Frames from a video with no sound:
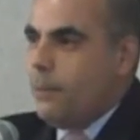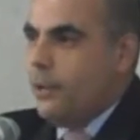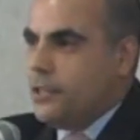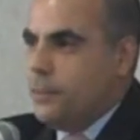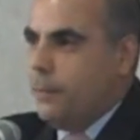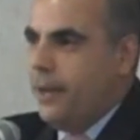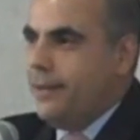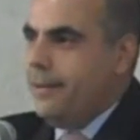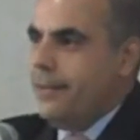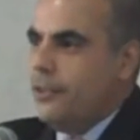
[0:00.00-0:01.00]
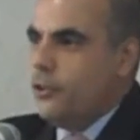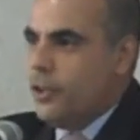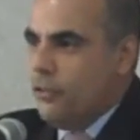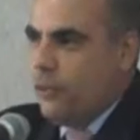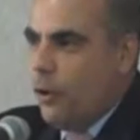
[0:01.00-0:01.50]
press a button, you'll
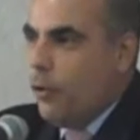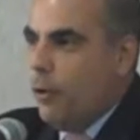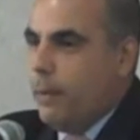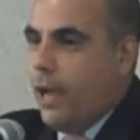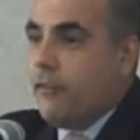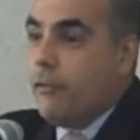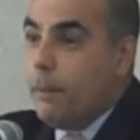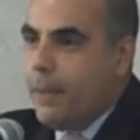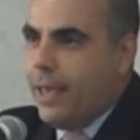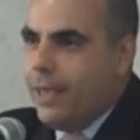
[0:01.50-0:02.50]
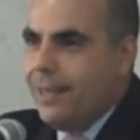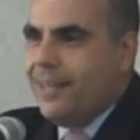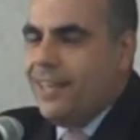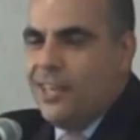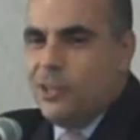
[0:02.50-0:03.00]
get a phone call back from me
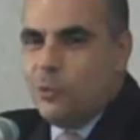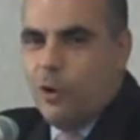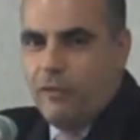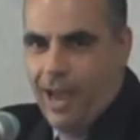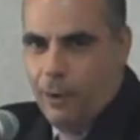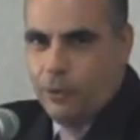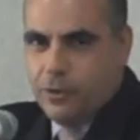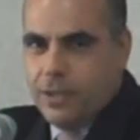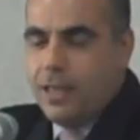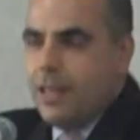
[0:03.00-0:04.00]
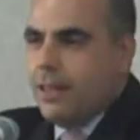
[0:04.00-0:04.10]
in 12 hours.